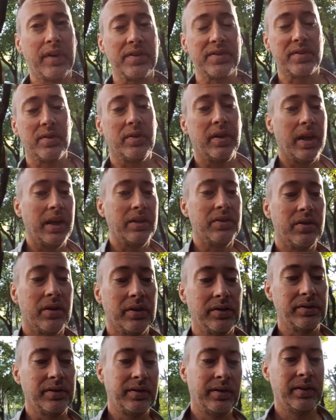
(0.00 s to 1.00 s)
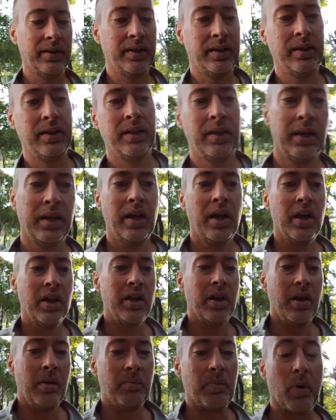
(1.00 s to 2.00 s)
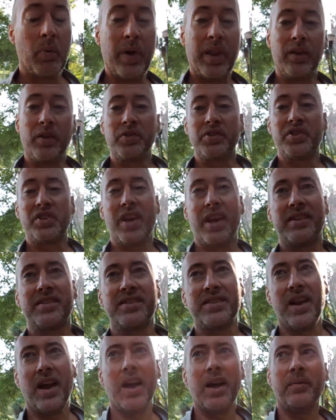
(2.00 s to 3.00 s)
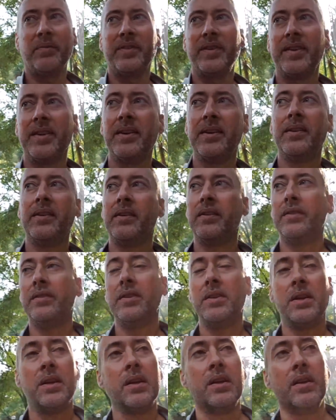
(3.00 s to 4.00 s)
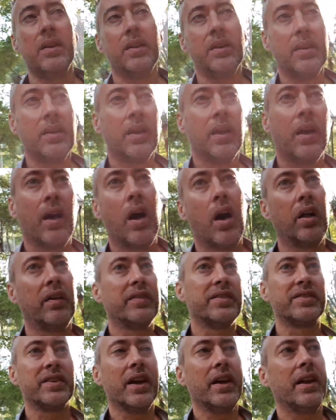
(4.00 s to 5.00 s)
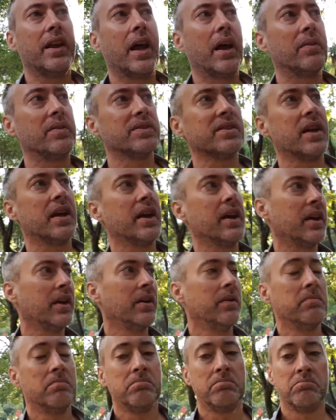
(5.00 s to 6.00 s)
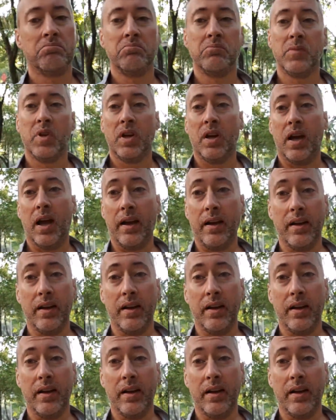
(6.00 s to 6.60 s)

is so dangerous. But when those checks stopped, all of a sudden I was like, I